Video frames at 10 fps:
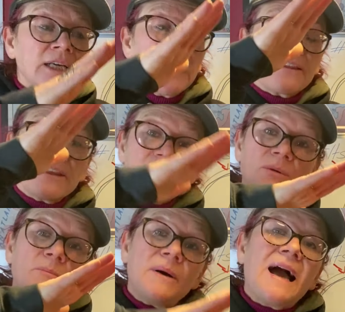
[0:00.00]
And they
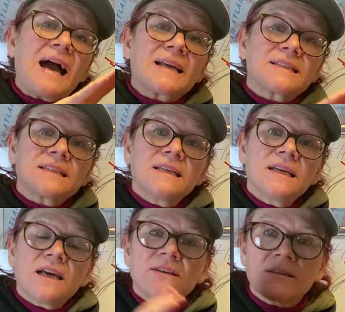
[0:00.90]
compact
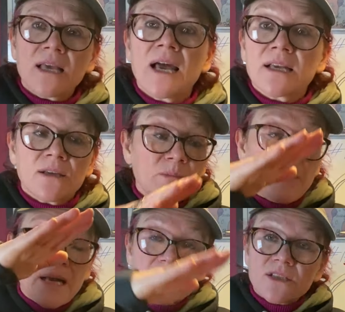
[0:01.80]
and that
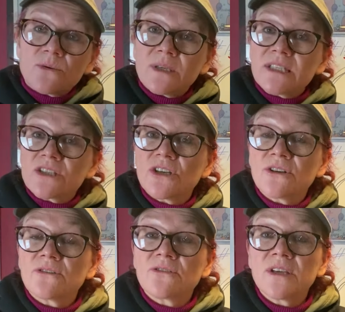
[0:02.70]
compacts to a
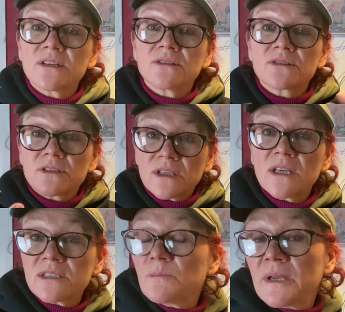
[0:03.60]
certain thickness and
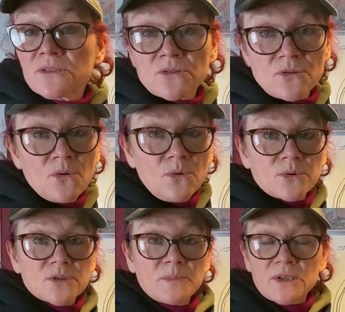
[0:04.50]
that depends on the
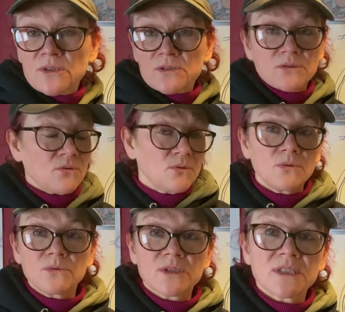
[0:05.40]
horse because all
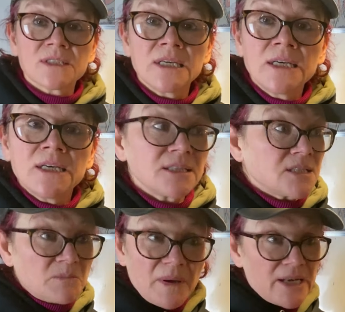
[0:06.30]
horses
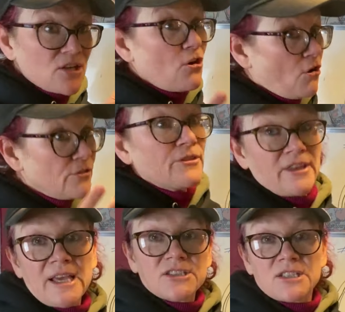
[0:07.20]
depending on
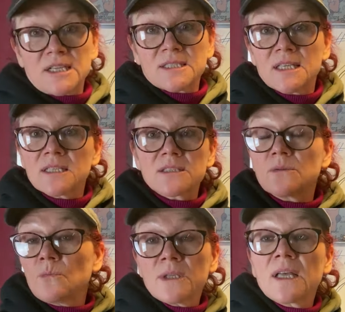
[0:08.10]
their genetics,
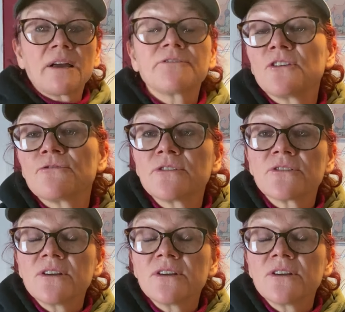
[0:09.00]
will have different